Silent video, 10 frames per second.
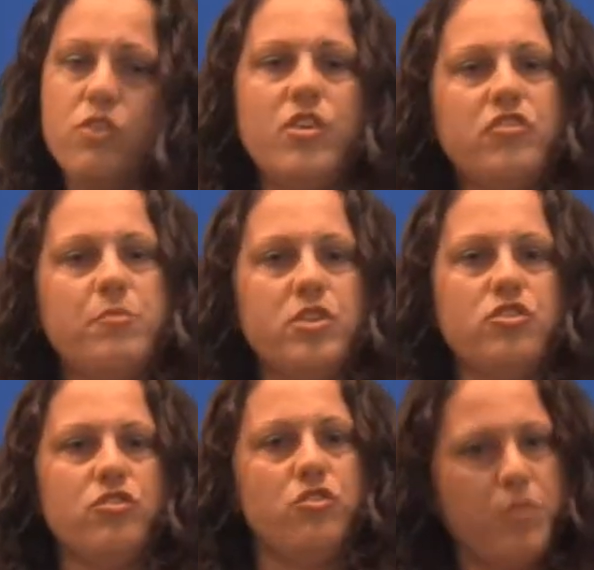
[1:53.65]
you have to make
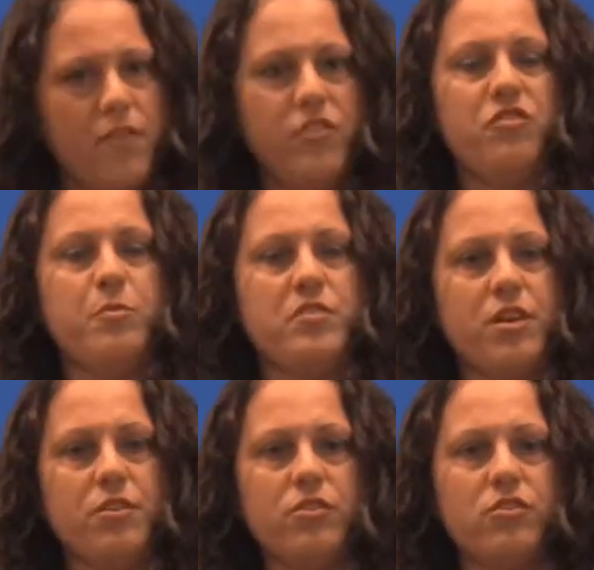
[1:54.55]
sure, do we have enough
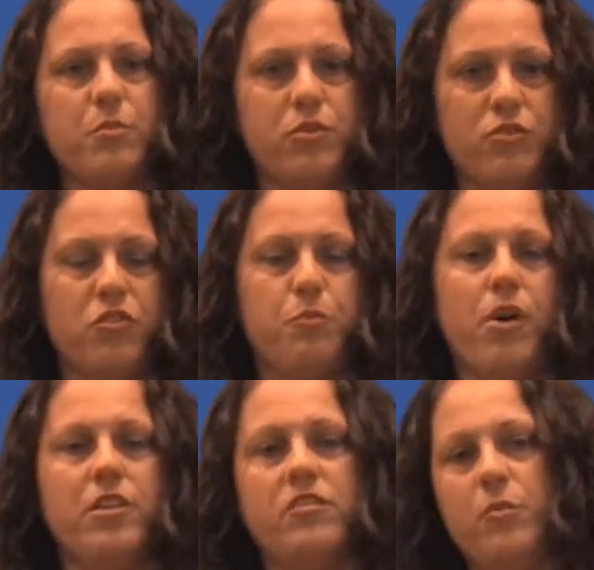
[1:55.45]
materials to produce this
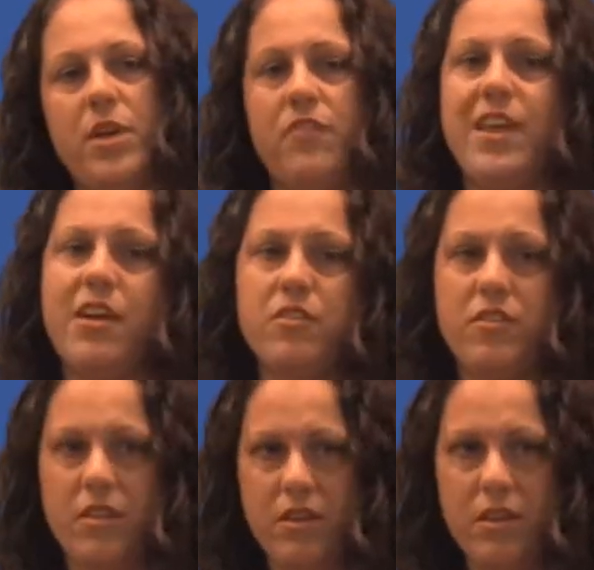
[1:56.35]
product that we have
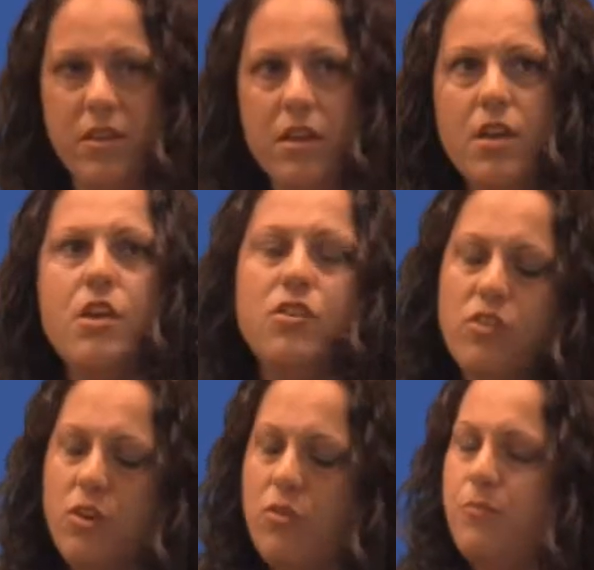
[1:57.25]
guaranteed?
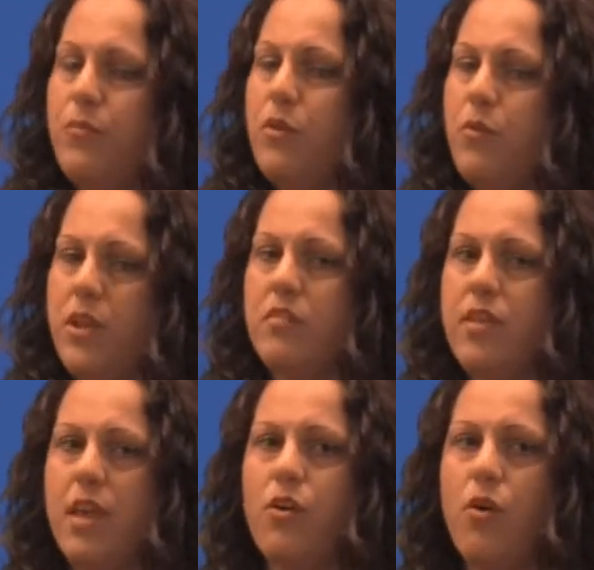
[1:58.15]
So we can
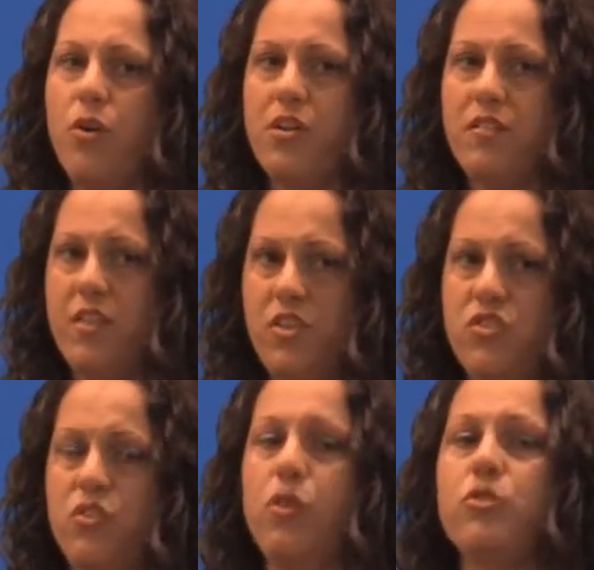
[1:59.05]
take
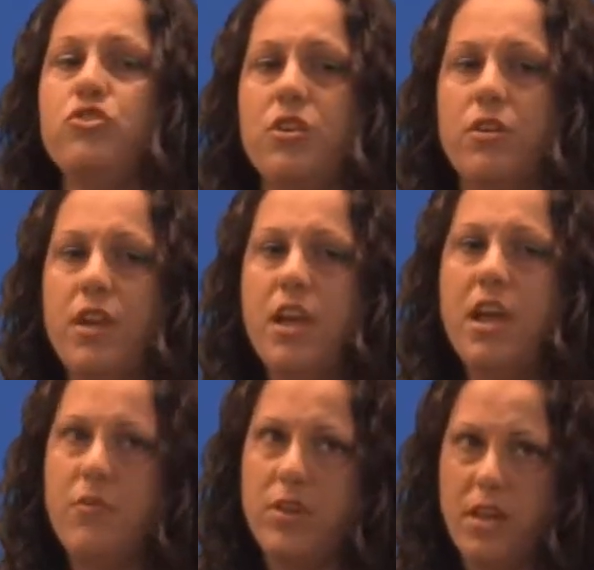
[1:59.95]
organizational culture
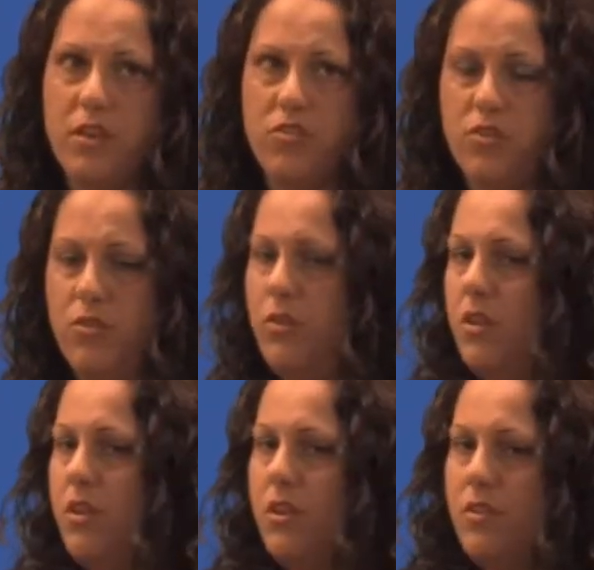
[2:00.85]
and relate it to
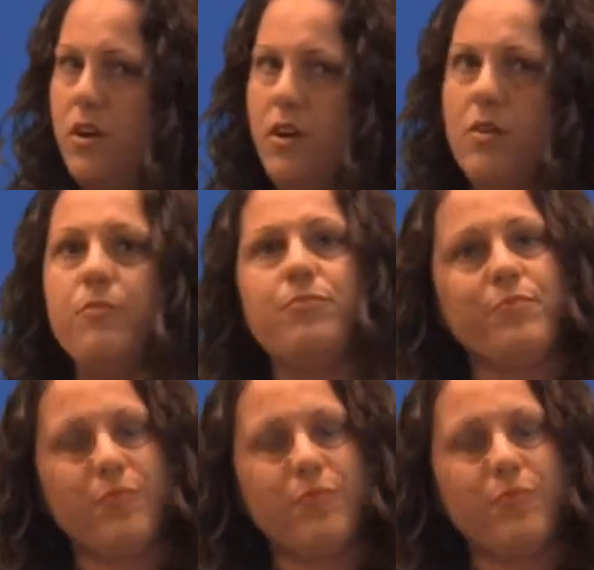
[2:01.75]
the